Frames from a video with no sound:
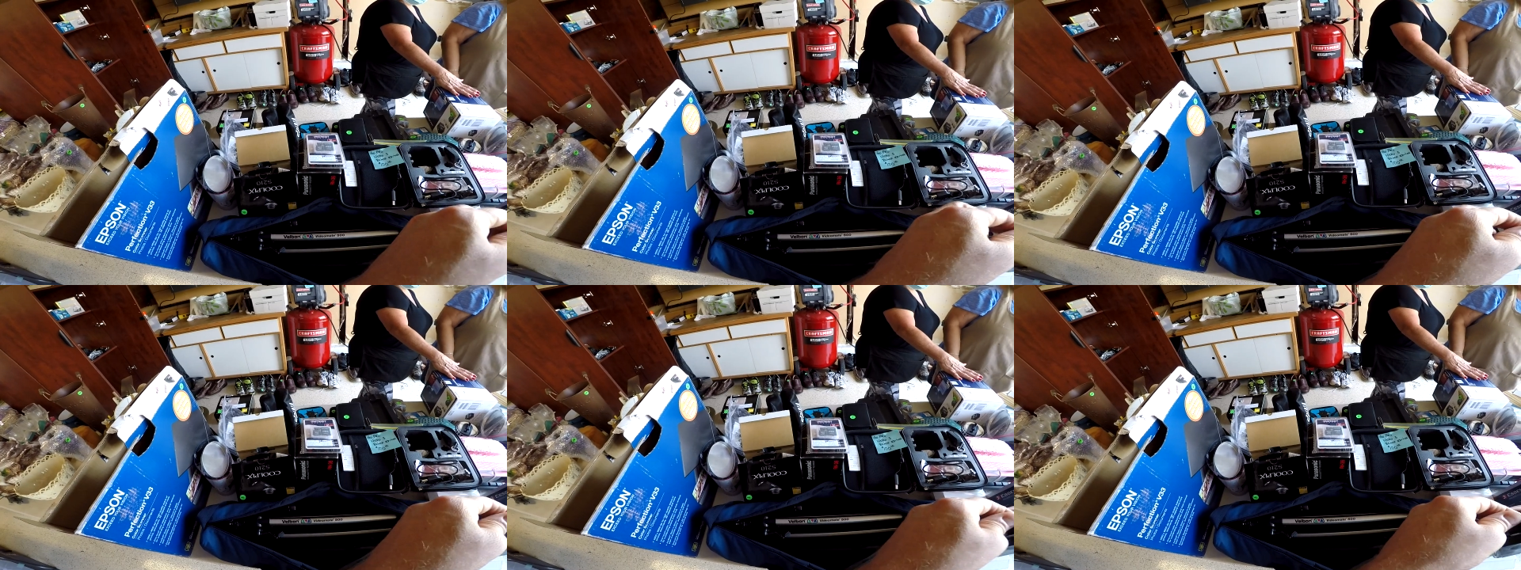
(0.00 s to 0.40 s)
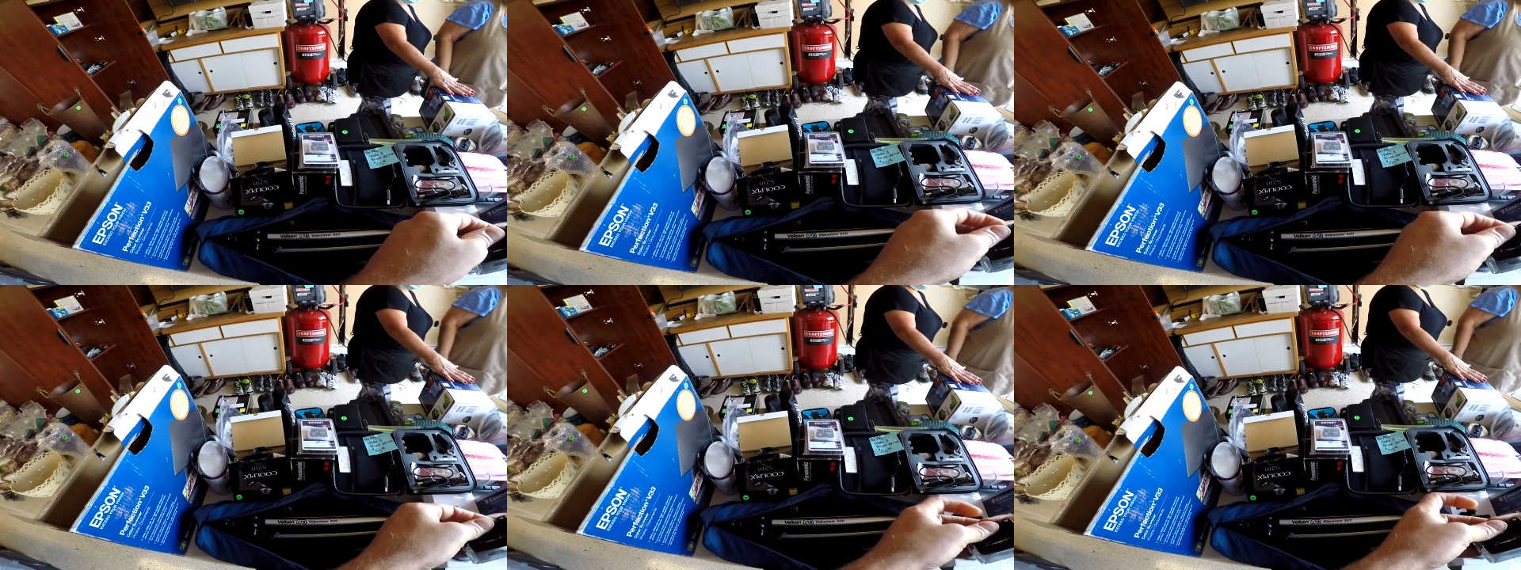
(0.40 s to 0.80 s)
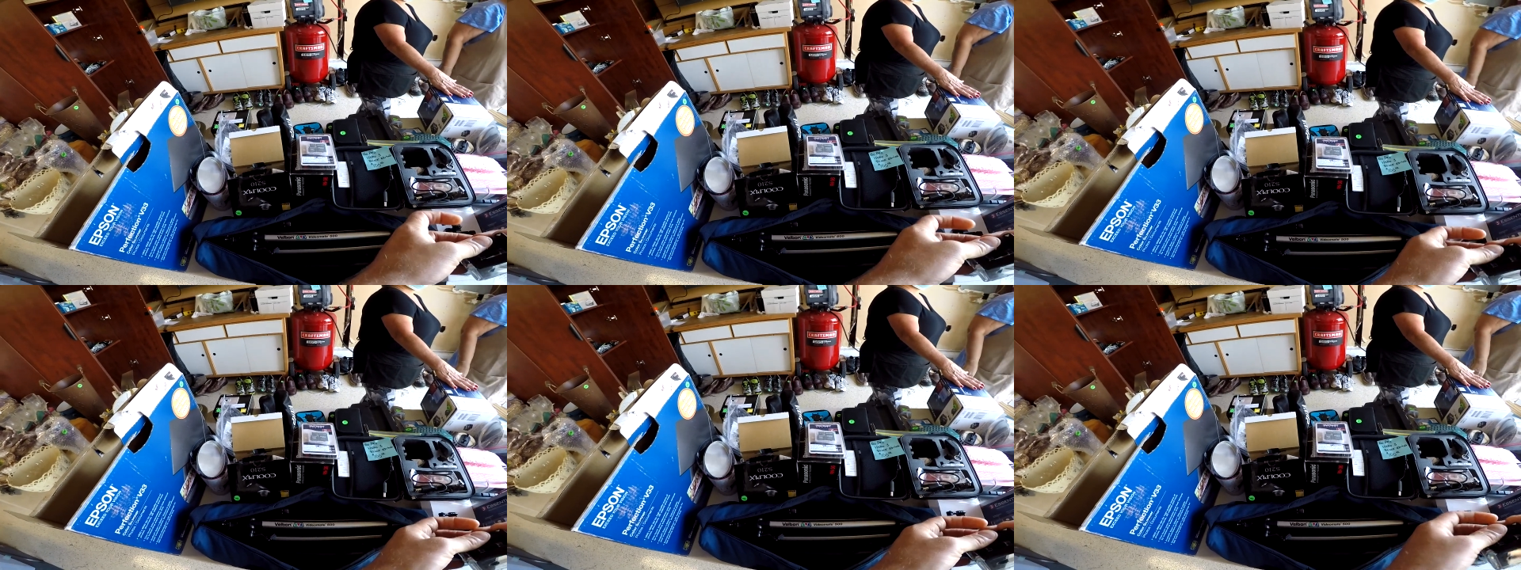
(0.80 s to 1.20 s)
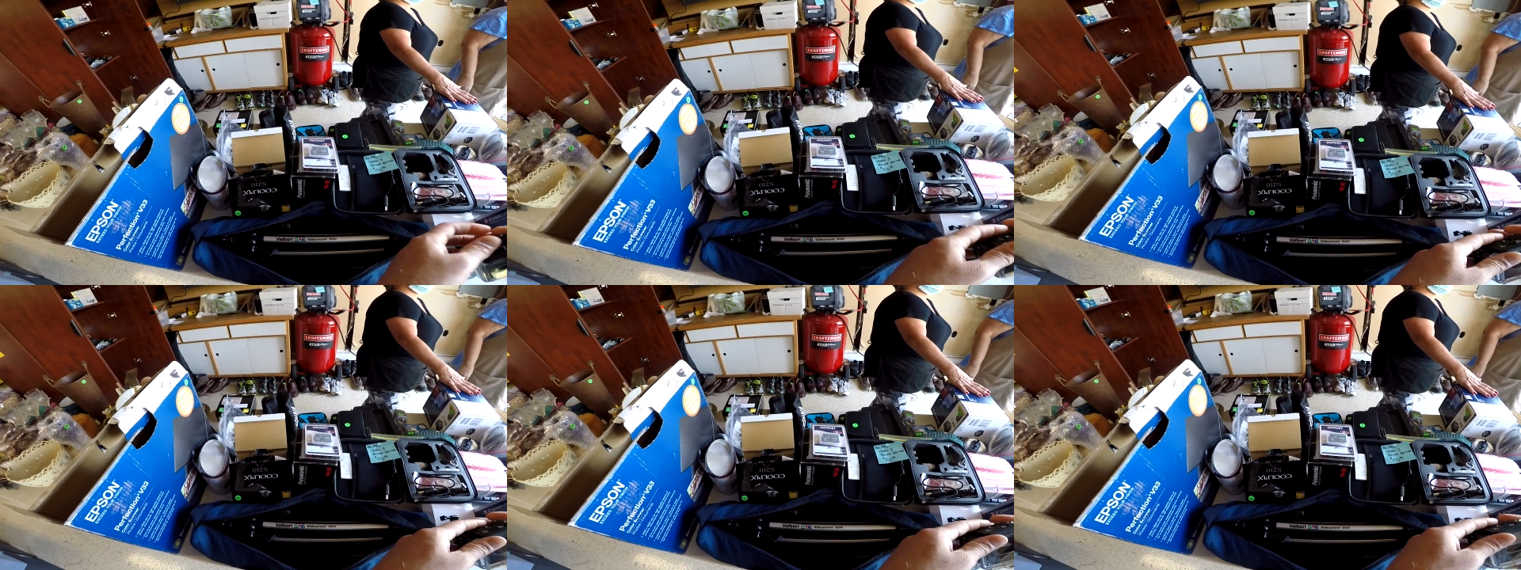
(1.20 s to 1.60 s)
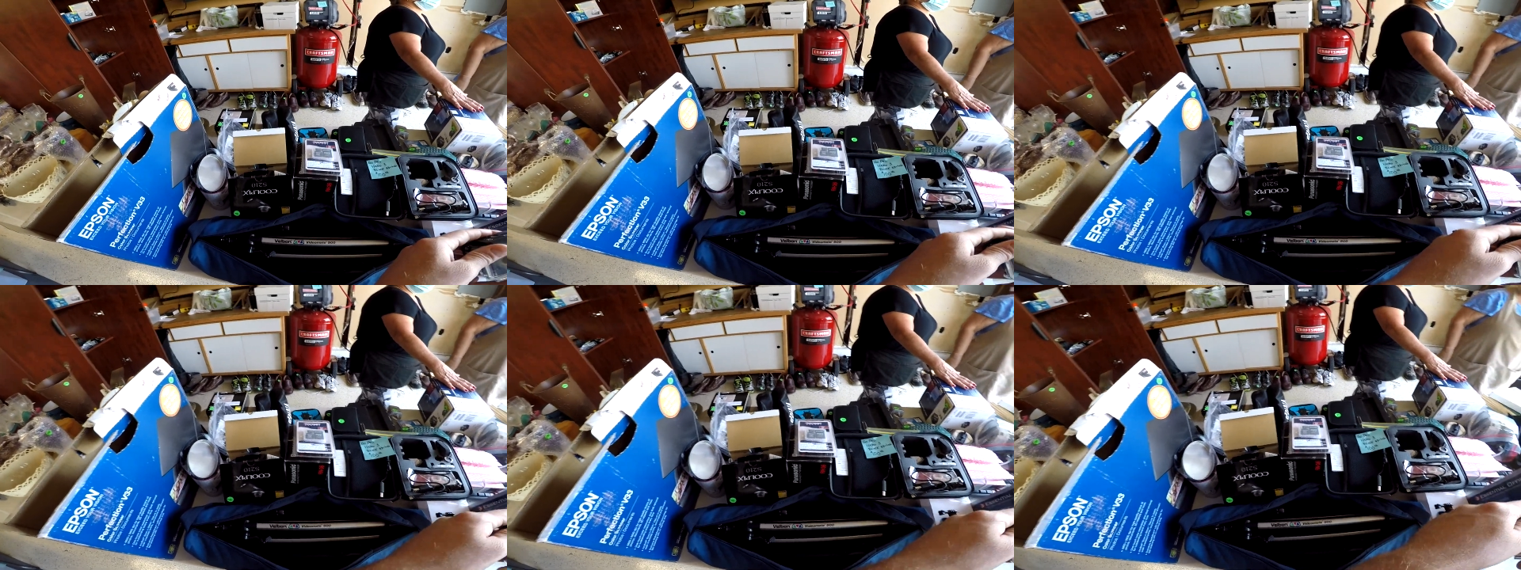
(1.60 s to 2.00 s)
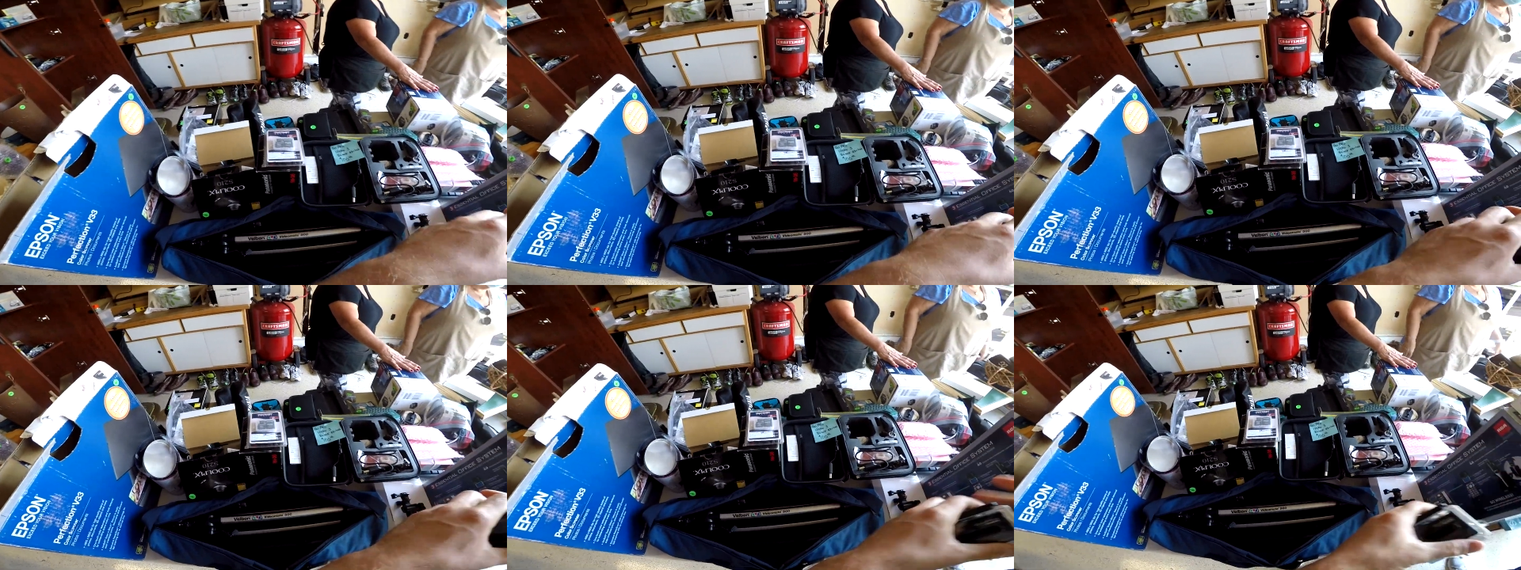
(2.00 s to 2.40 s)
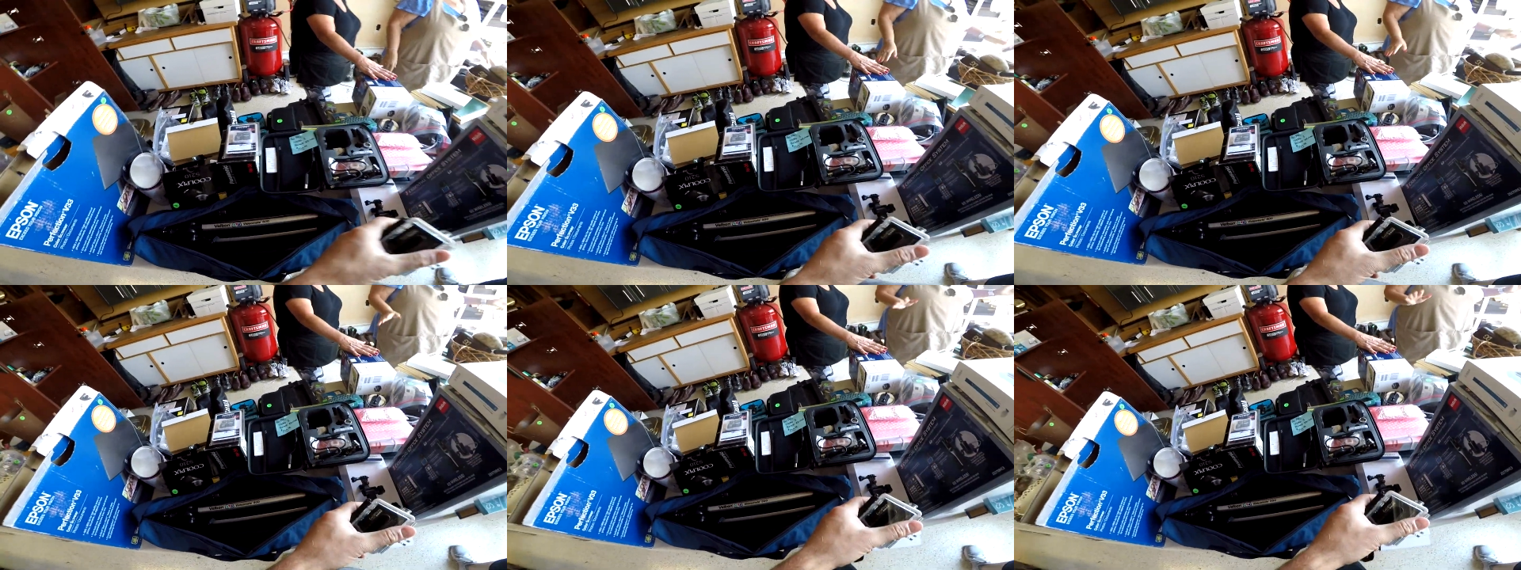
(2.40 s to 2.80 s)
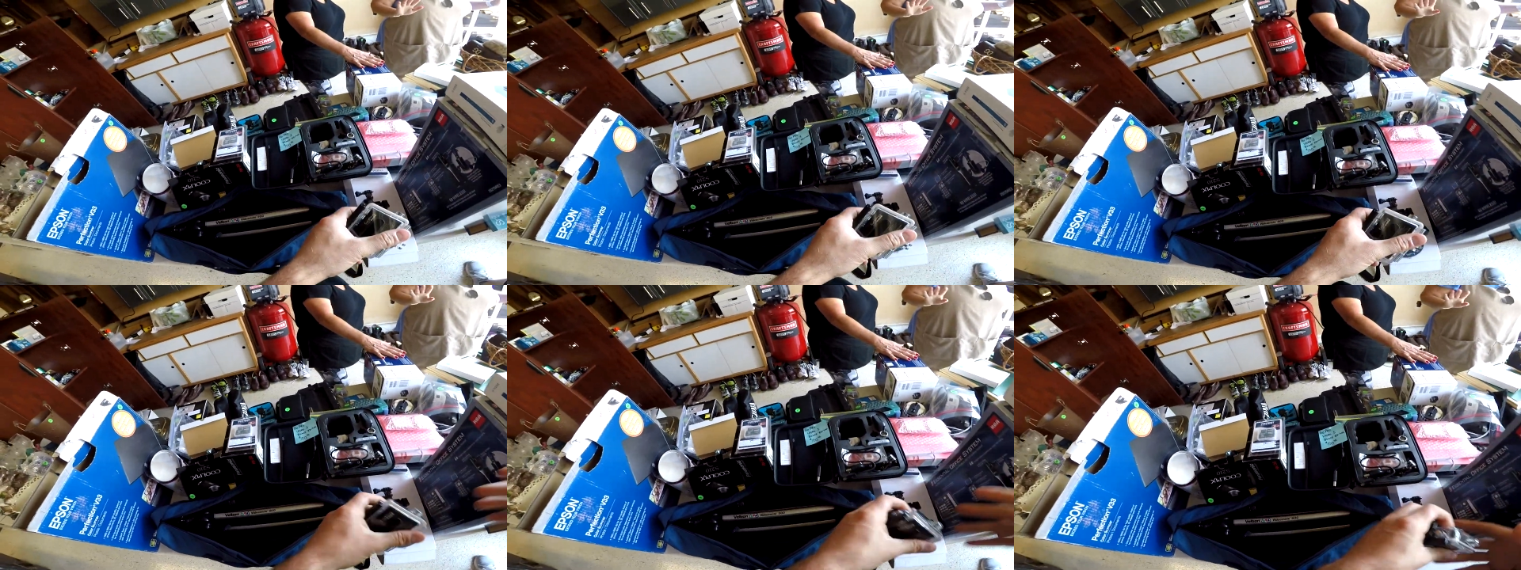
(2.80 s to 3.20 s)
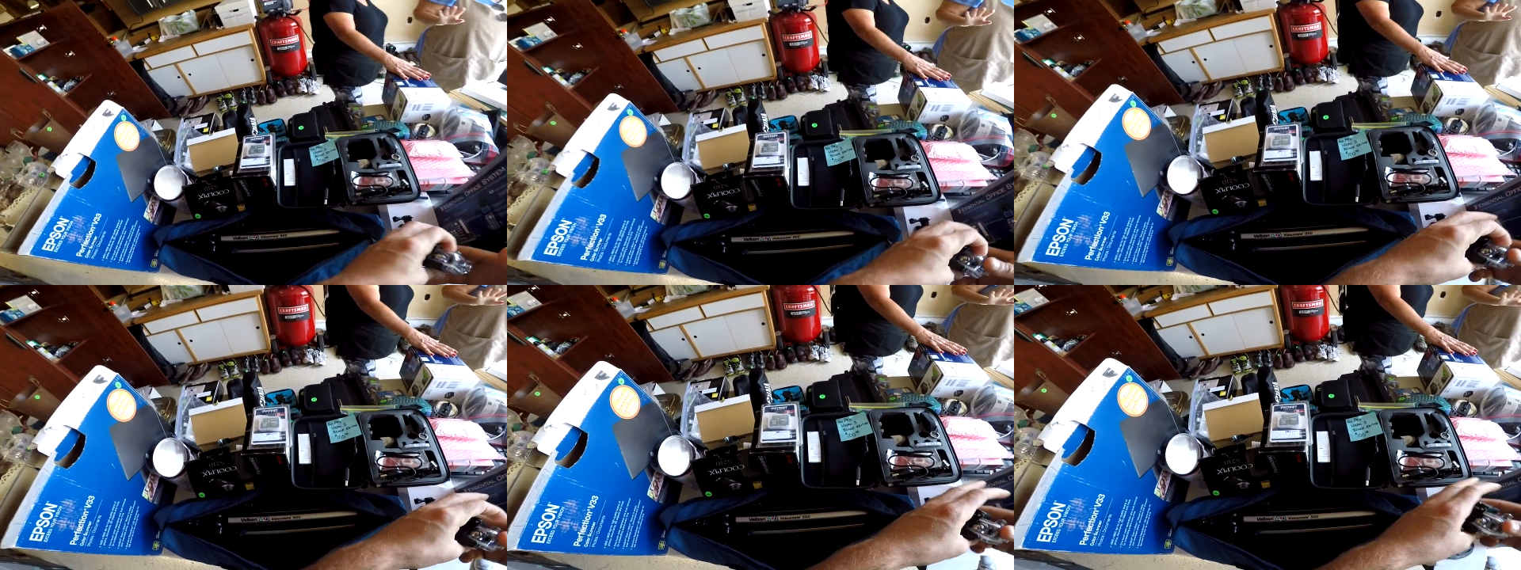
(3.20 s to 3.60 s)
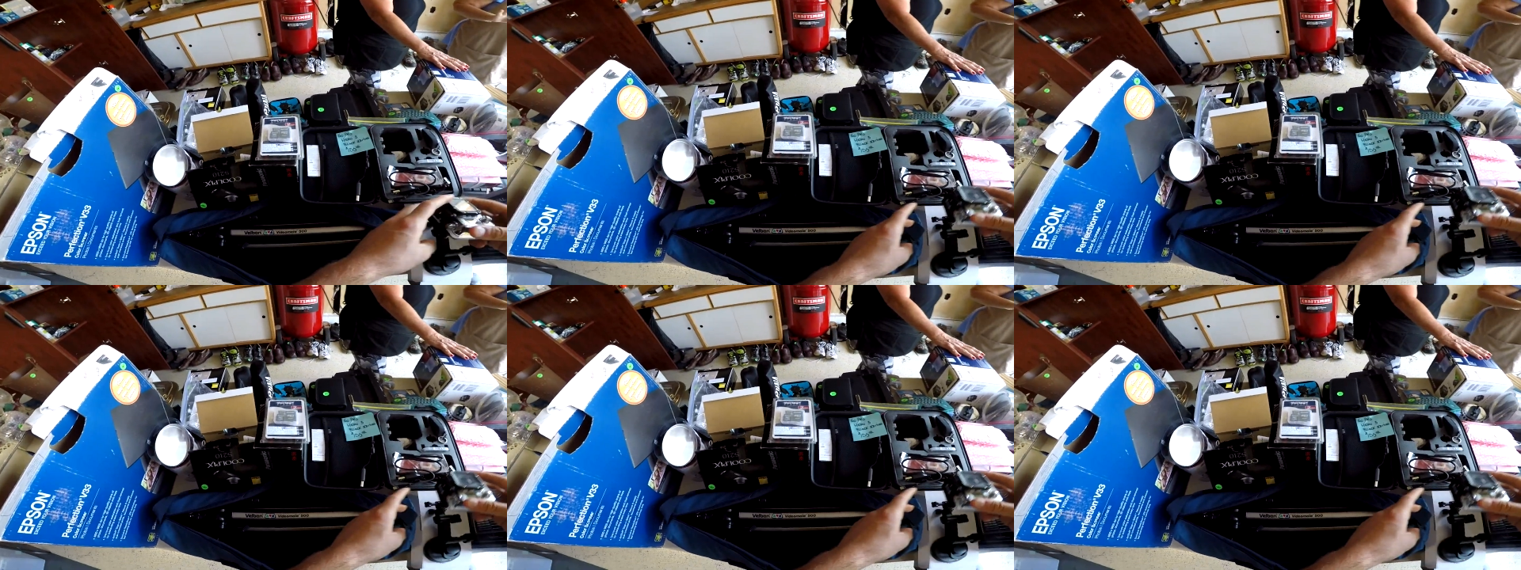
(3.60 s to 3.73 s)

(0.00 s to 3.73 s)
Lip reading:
[unreadable: no face in view]